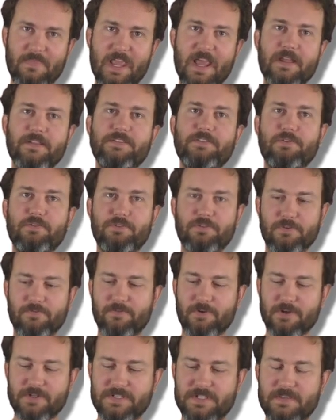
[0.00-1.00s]
And so
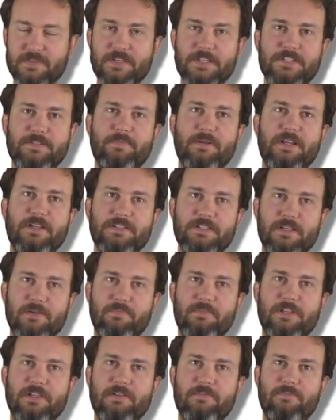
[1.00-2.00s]
traversing this space
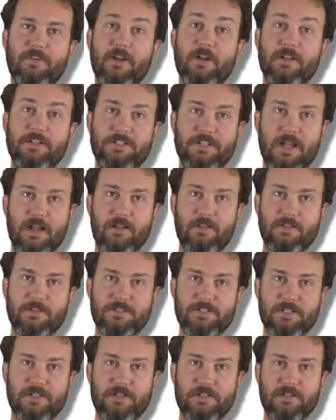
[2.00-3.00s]
can be very
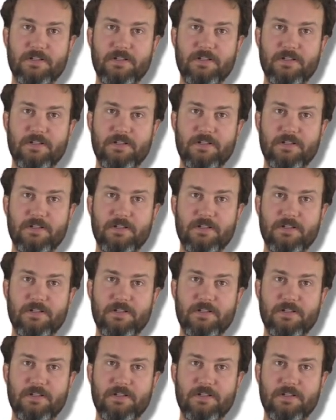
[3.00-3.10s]
challenging.